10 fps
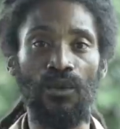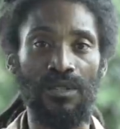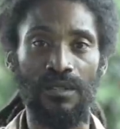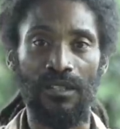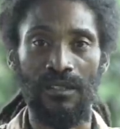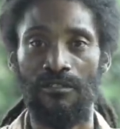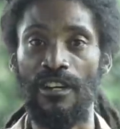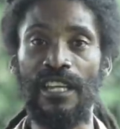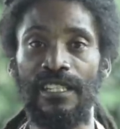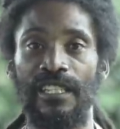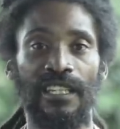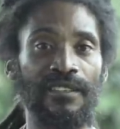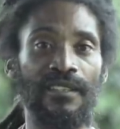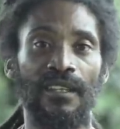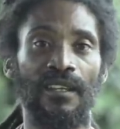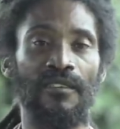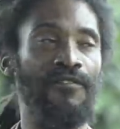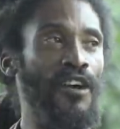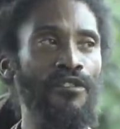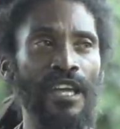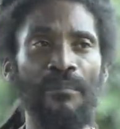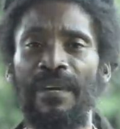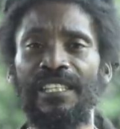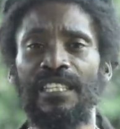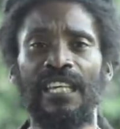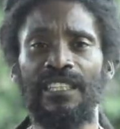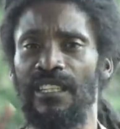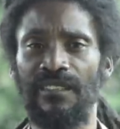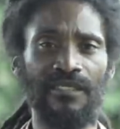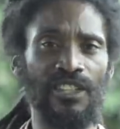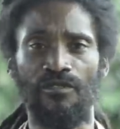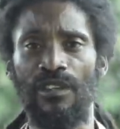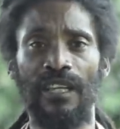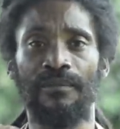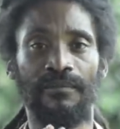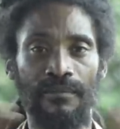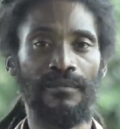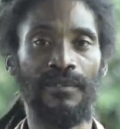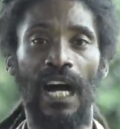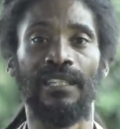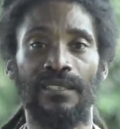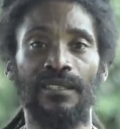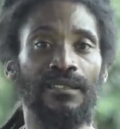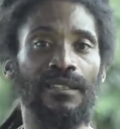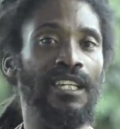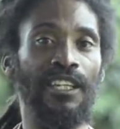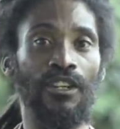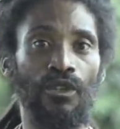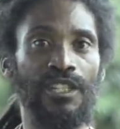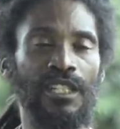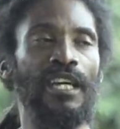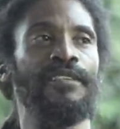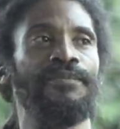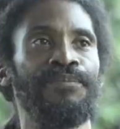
looks crazy and very emaciated and just really not in a good state.